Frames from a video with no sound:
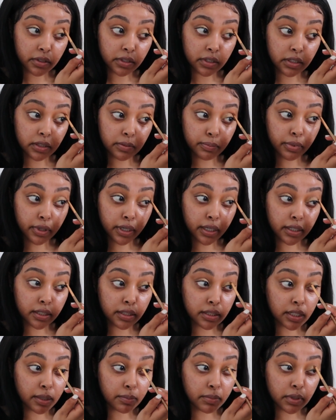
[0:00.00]
spray
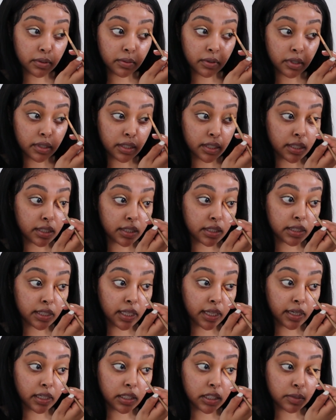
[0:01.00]
some
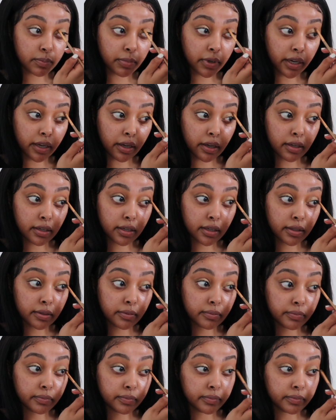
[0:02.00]
setting spray on it.